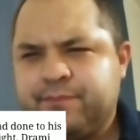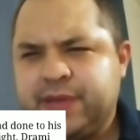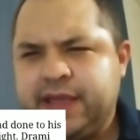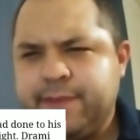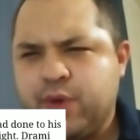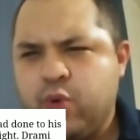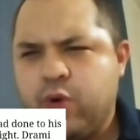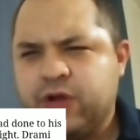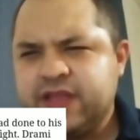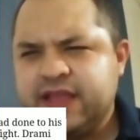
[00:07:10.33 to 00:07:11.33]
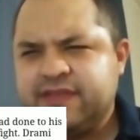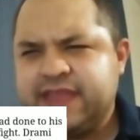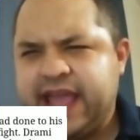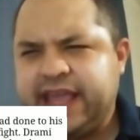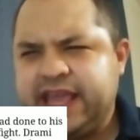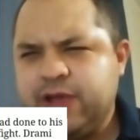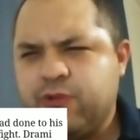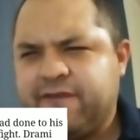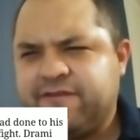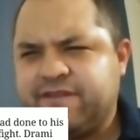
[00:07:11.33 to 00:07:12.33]
Pimu, then he
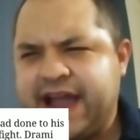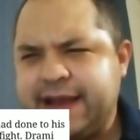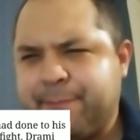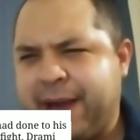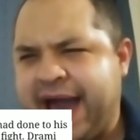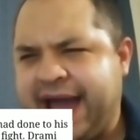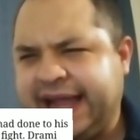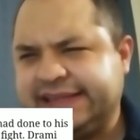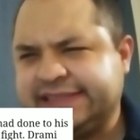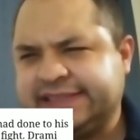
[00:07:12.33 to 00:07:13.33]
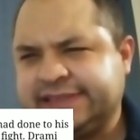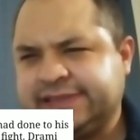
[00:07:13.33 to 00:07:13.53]
would fight Pais.